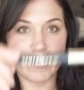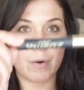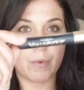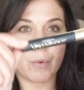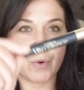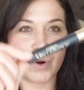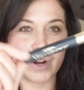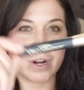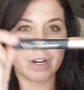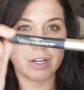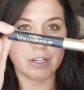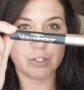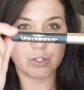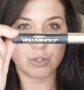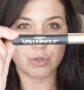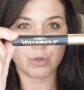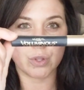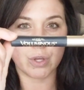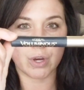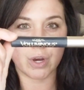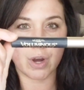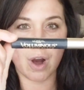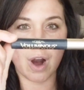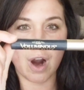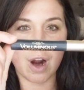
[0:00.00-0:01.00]
we're going to do the
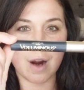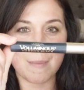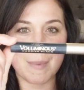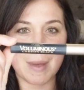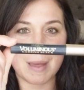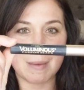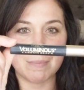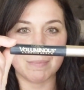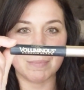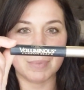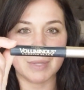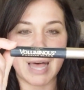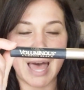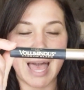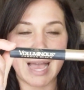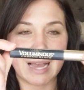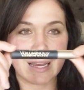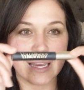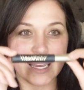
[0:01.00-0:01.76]
Carbon Black